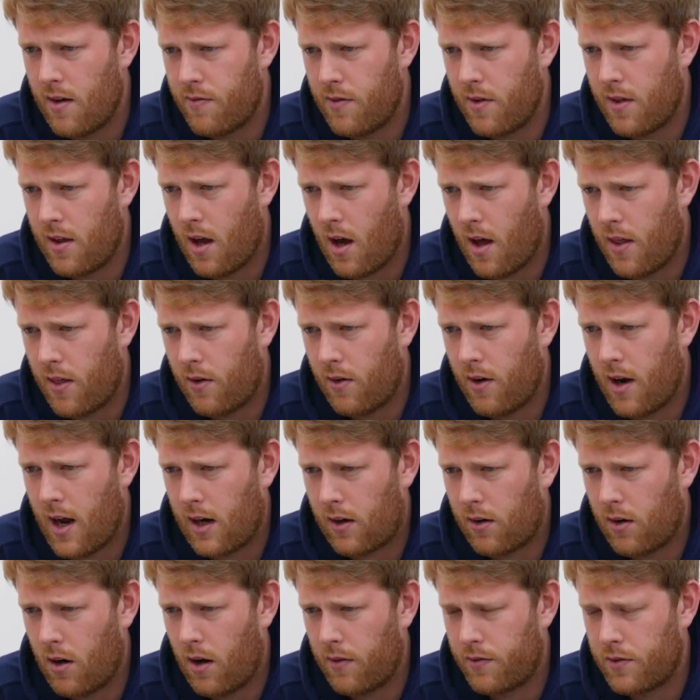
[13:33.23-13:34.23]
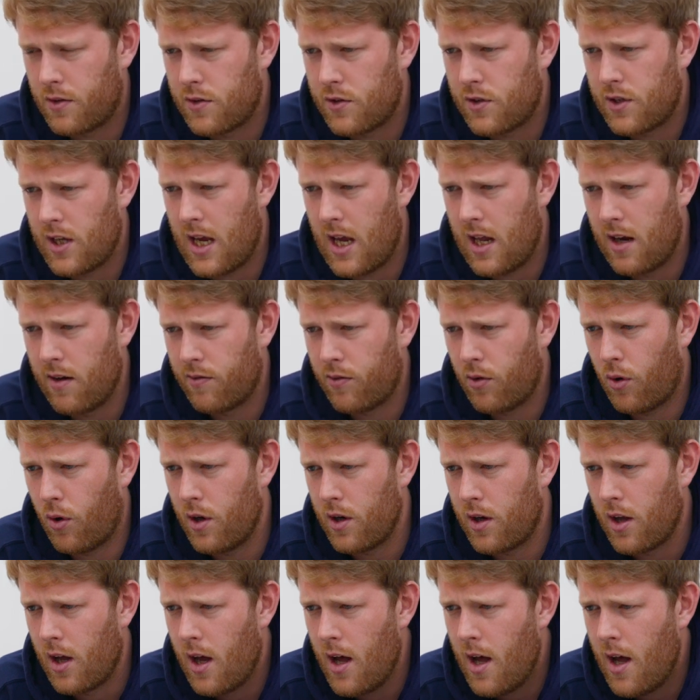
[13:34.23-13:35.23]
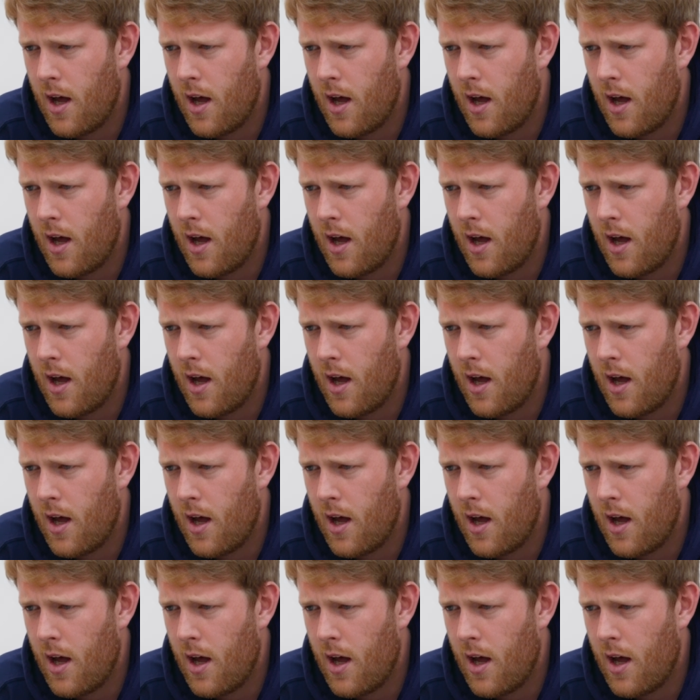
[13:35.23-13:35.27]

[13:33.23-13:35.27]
for the other aircraft to see and avoid.